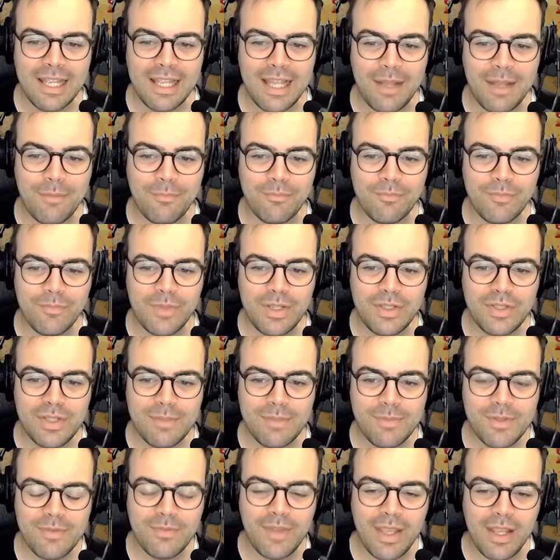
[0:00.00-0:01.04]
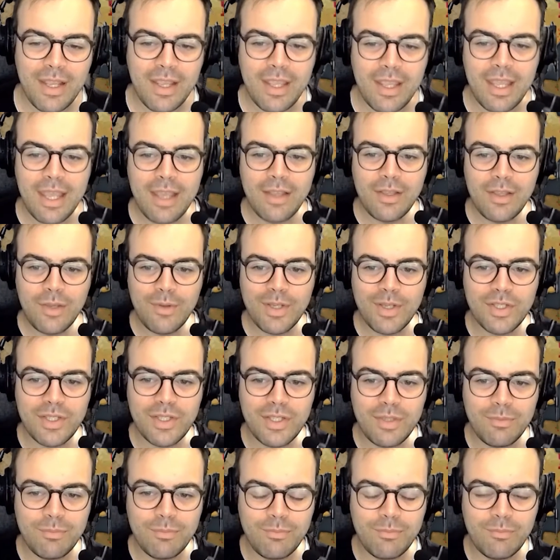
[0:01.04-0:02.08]
In terms of like how you
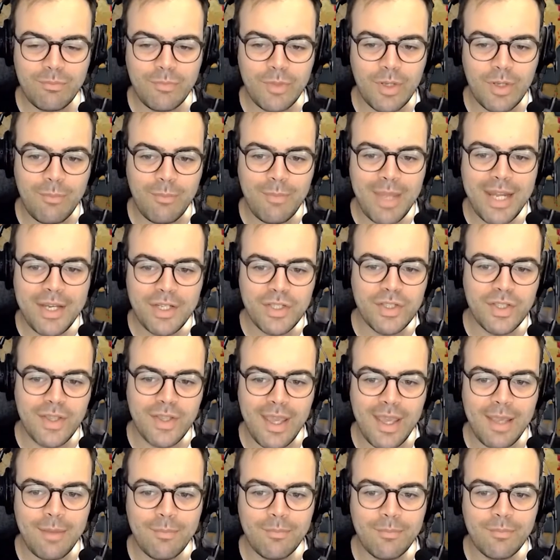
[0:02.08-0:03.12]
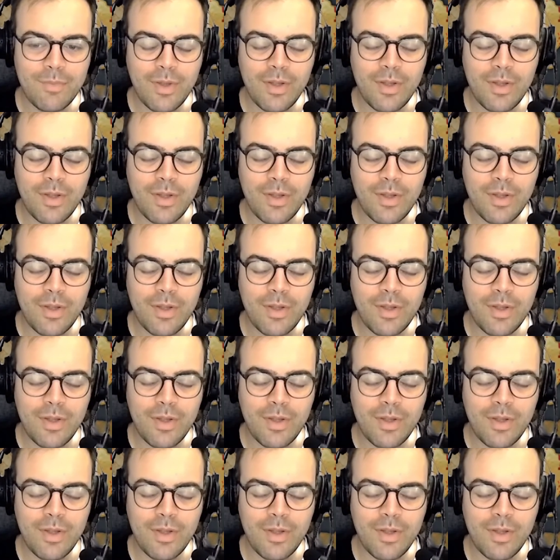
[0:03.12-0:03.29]
actually manage the game,